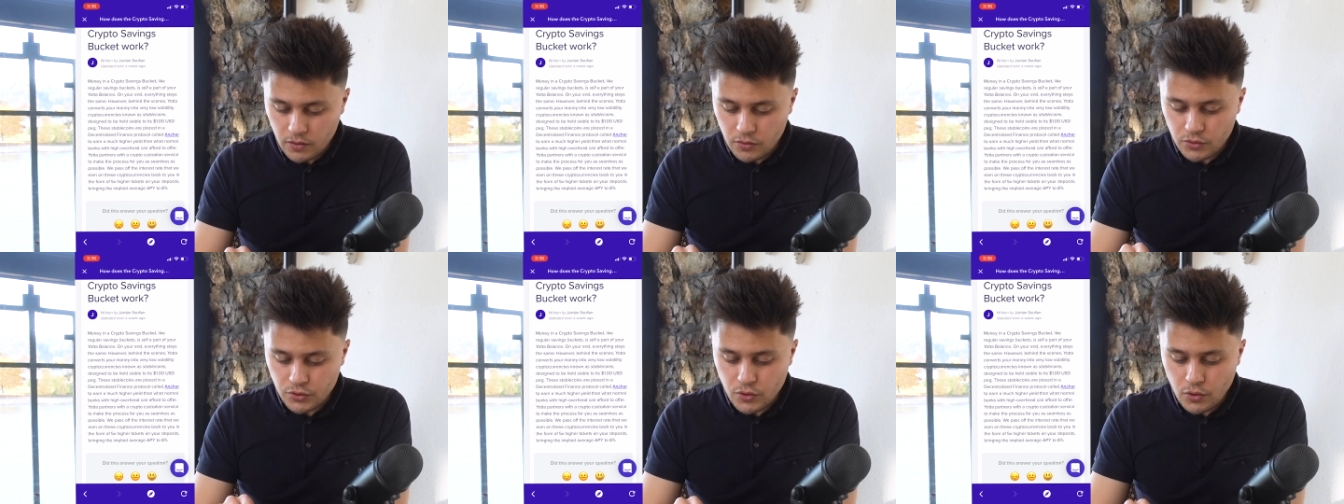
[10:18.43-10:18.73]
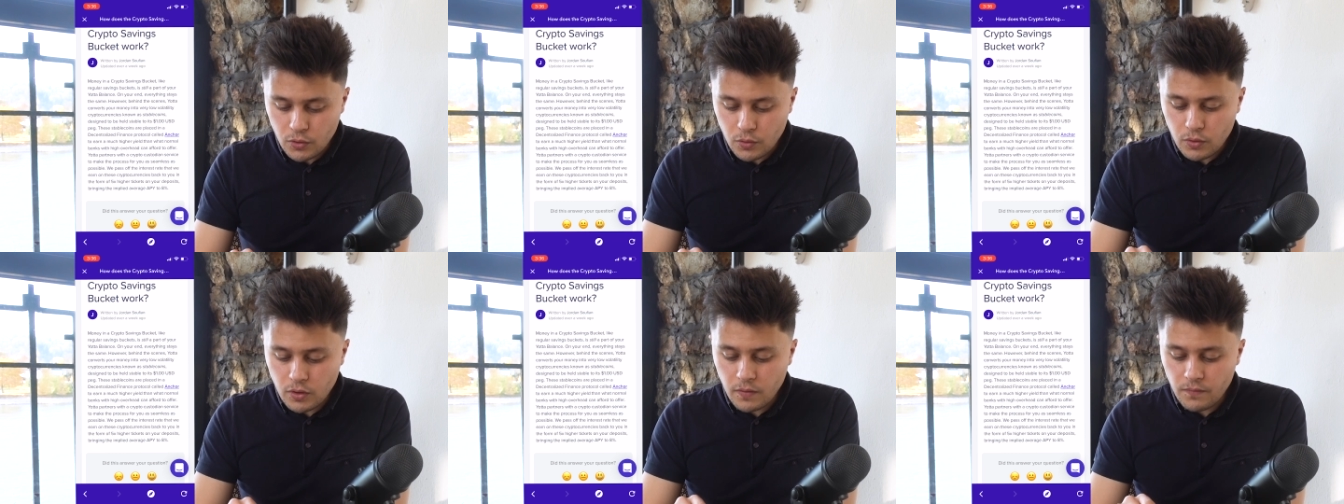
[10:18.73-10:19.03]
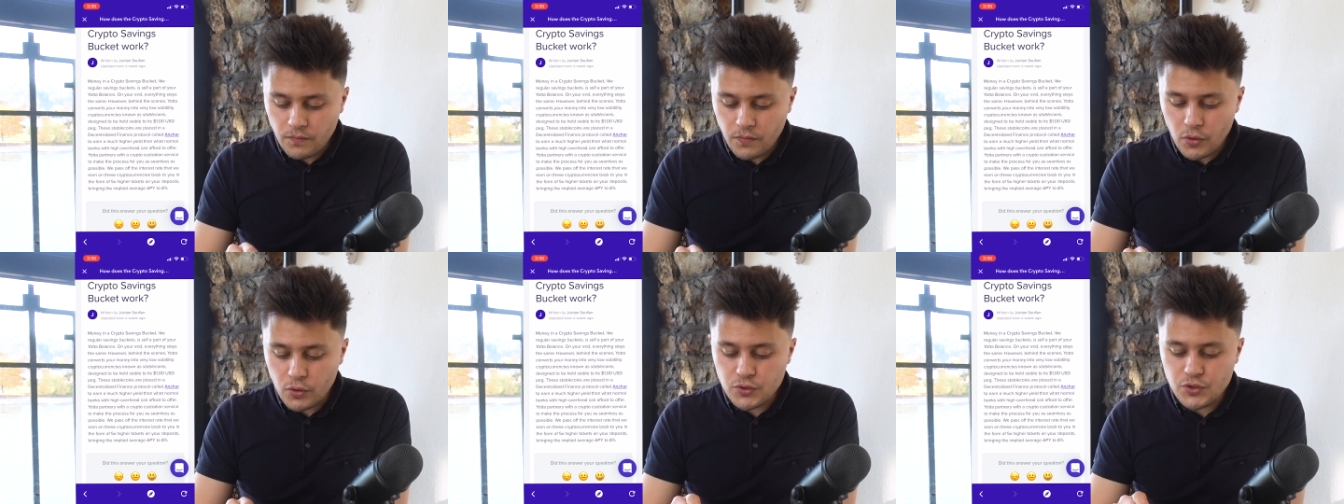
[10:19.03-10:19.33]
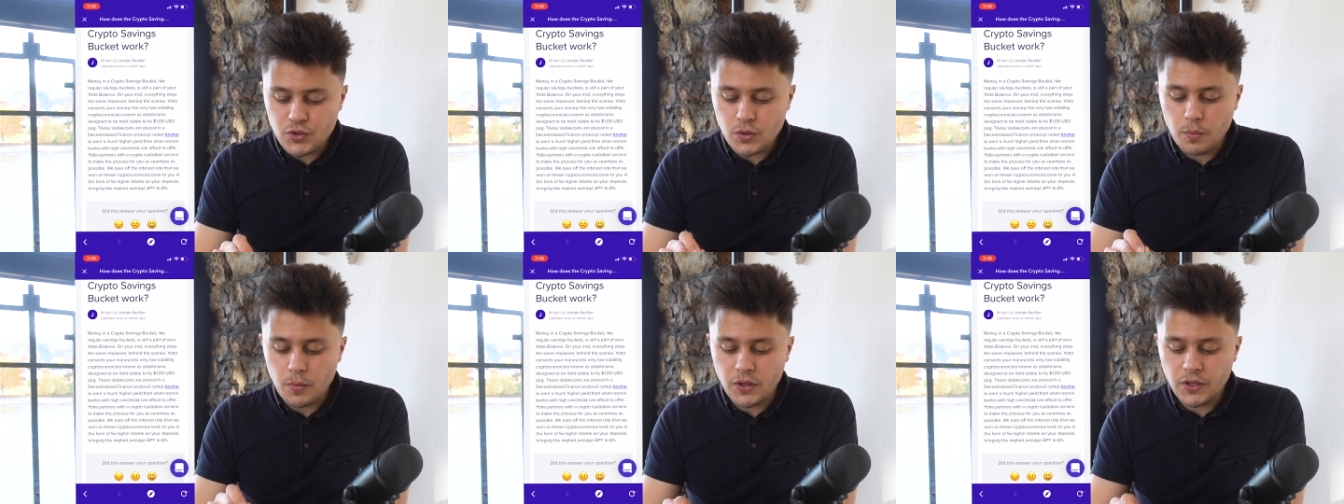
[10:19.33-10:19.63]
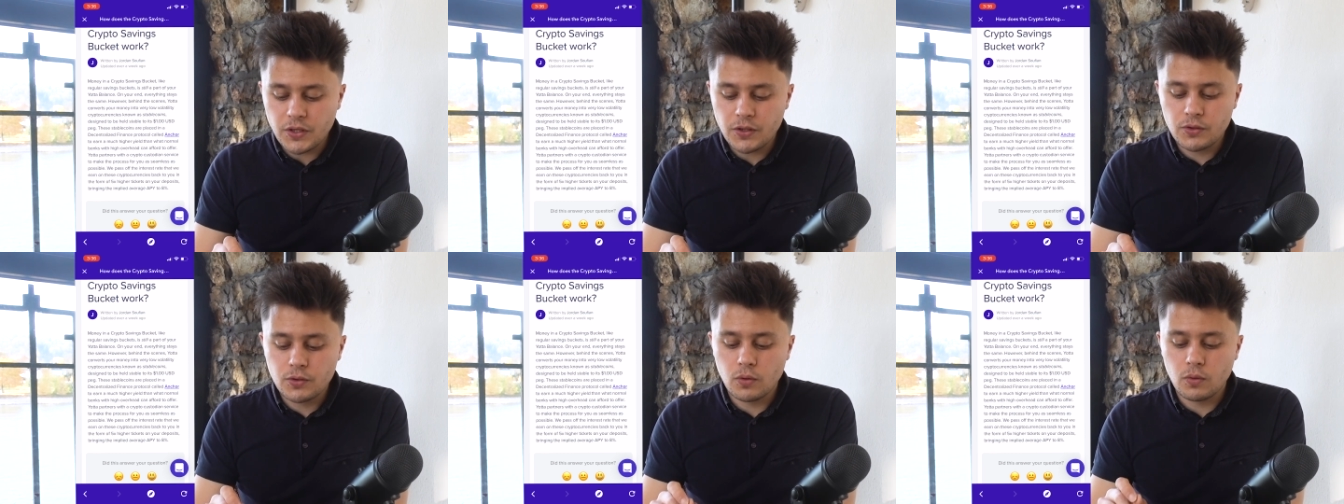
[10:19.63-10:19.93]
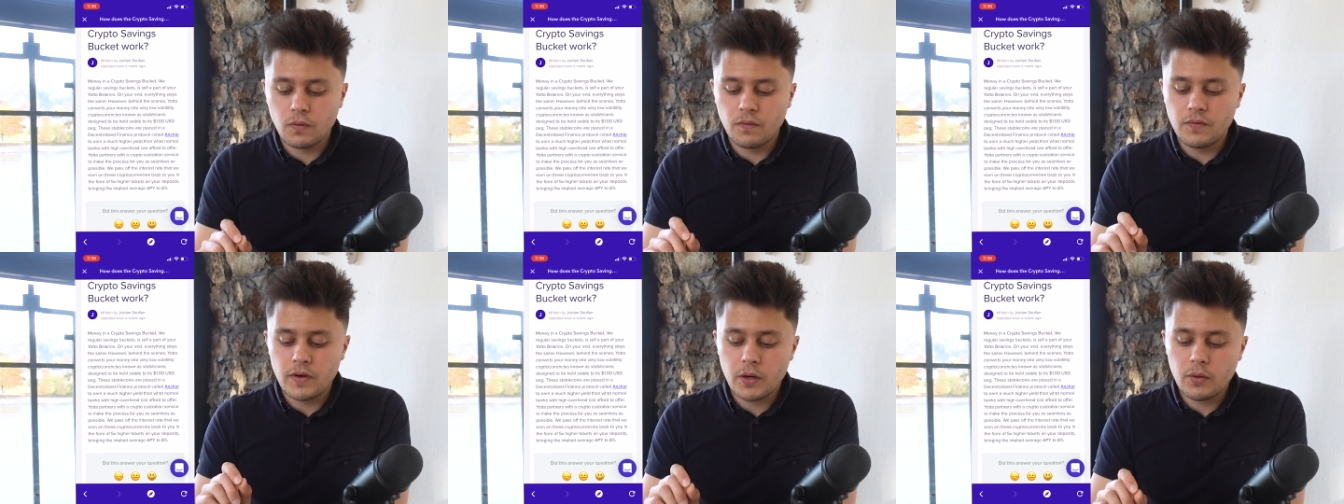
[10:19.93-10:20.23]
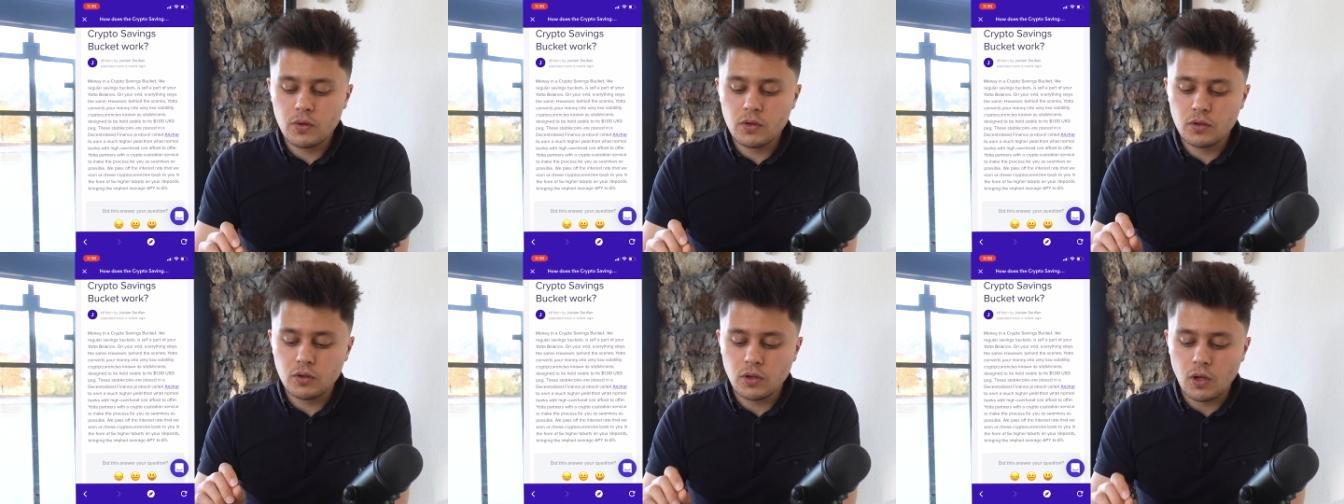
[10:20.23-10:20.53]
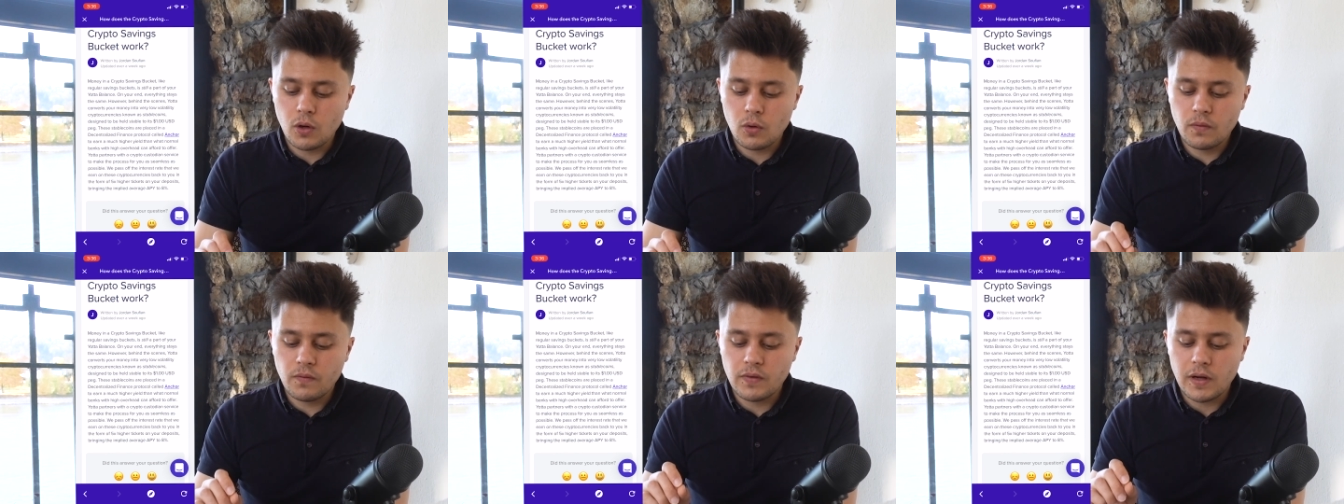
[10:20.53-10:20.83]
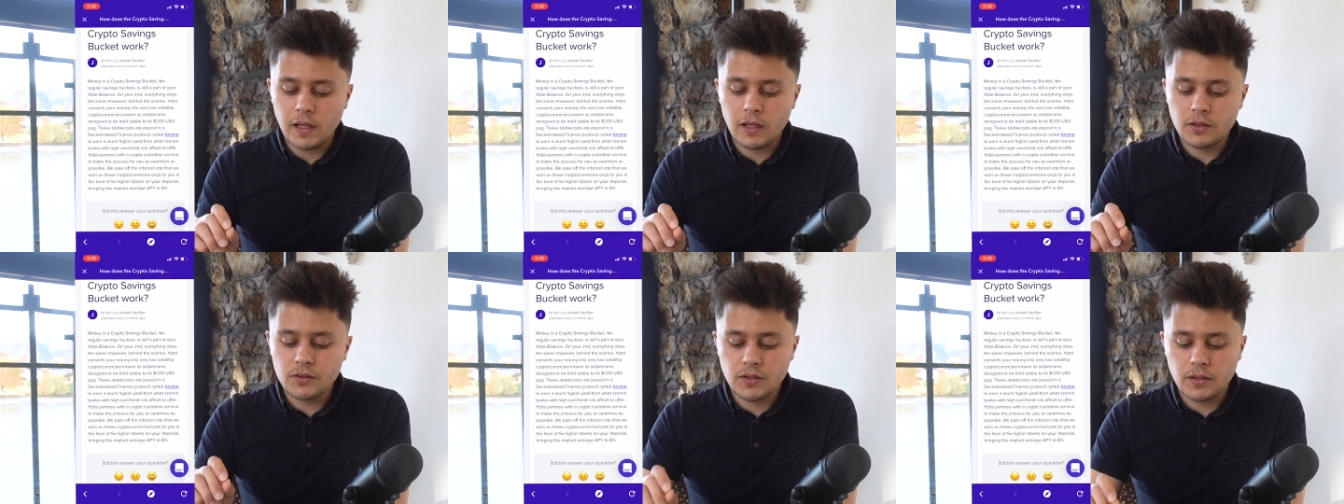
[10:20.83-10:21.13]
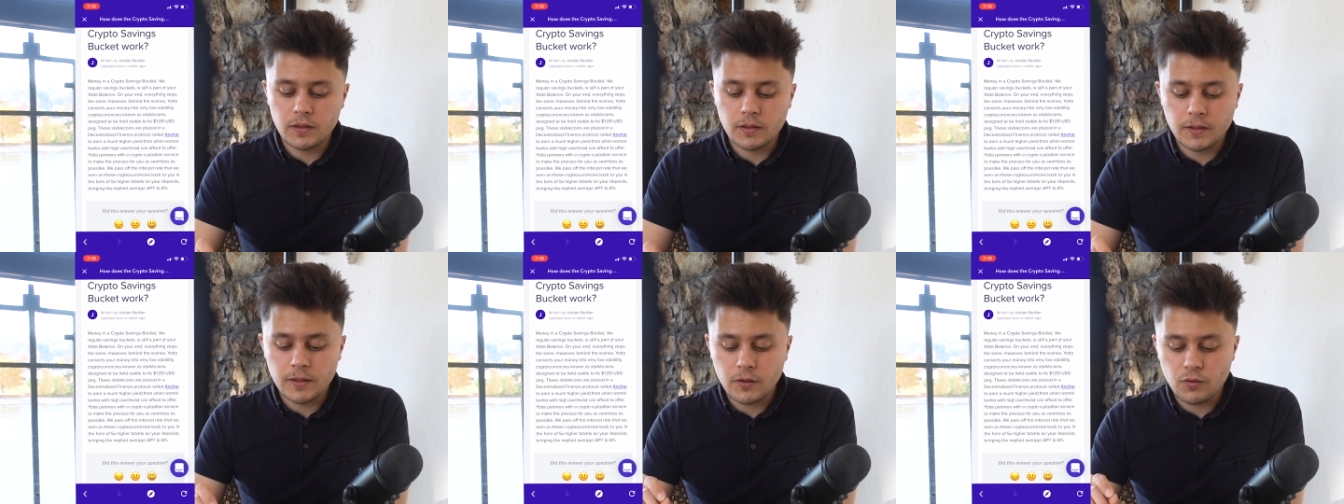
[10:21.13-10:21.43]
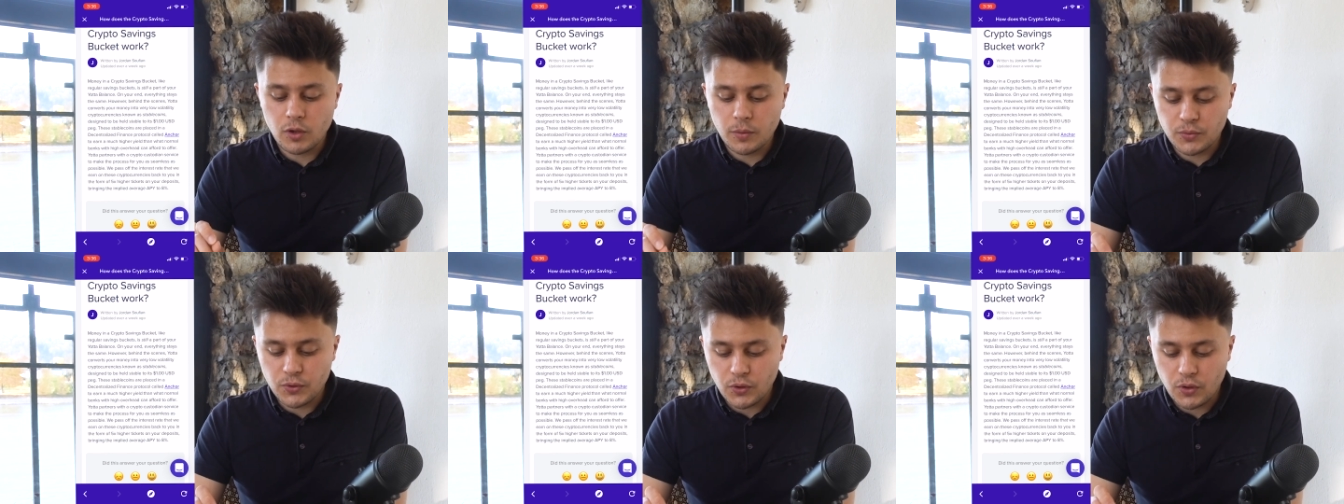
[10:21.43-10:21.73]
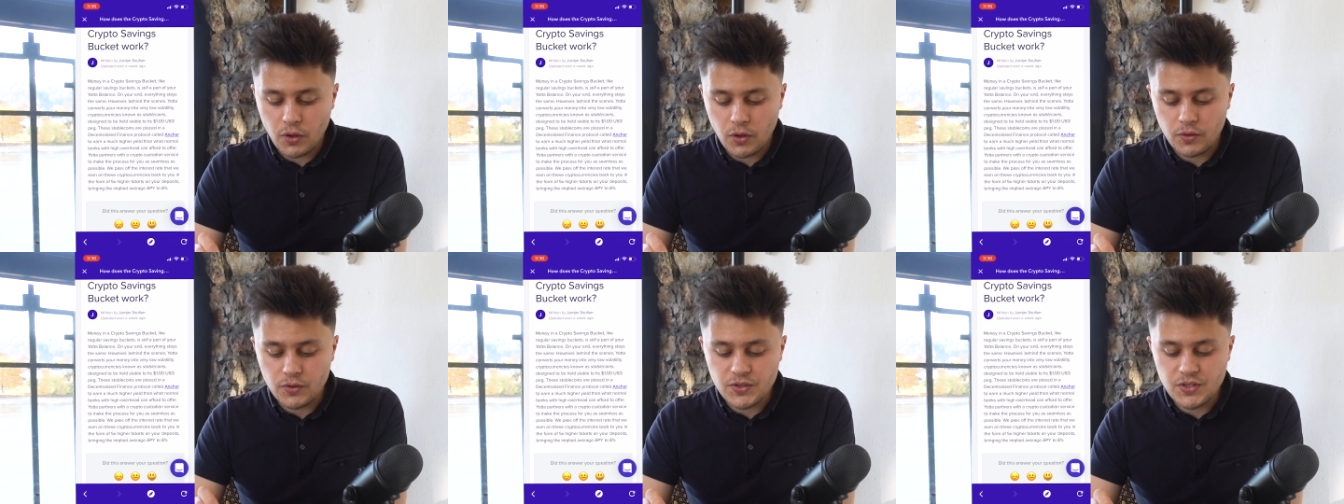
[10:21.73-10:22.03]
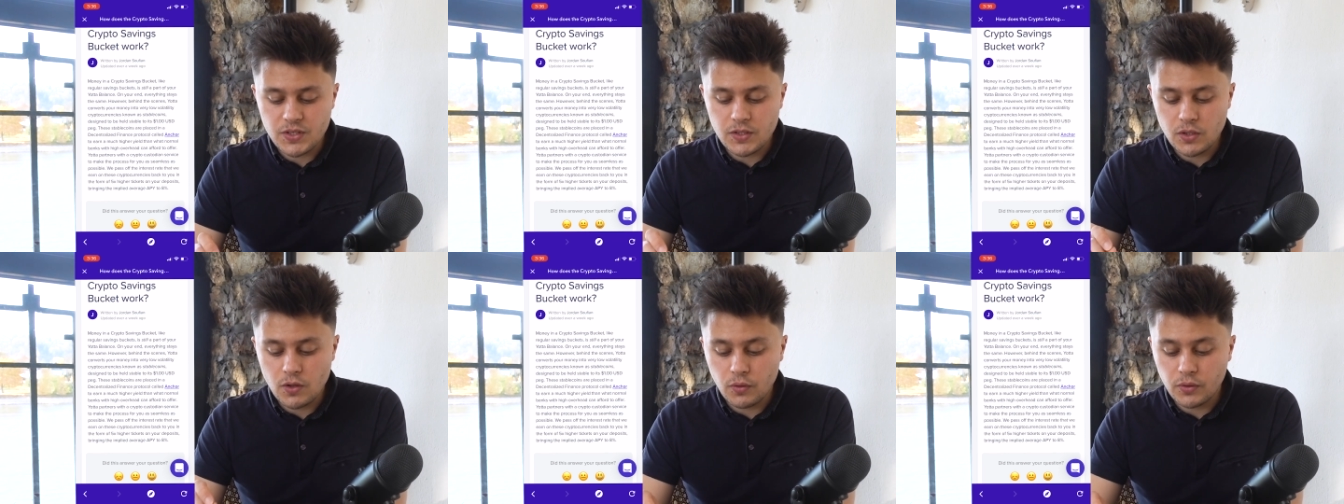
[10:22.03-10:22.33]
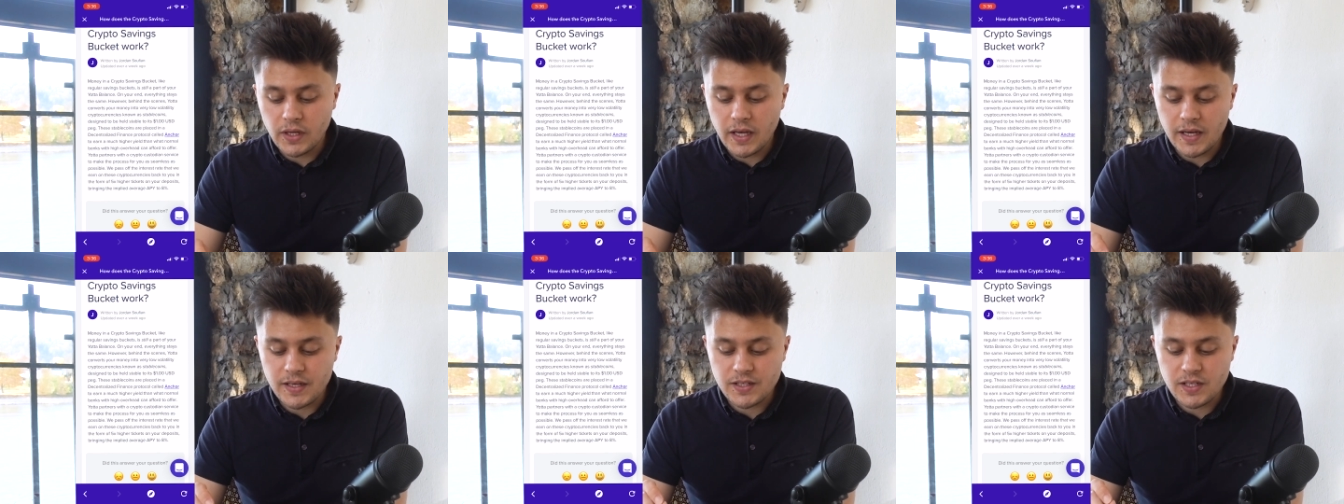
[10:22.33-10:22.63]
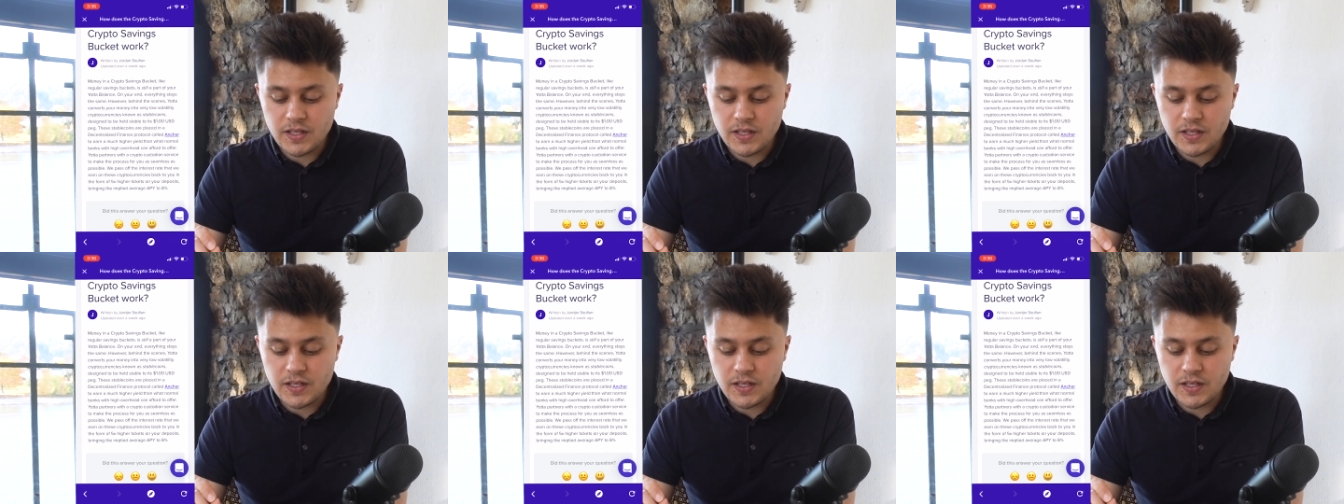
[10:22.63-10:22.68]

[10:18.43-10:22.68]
Yotta converts your money into a very low volatility cryptocurrency known as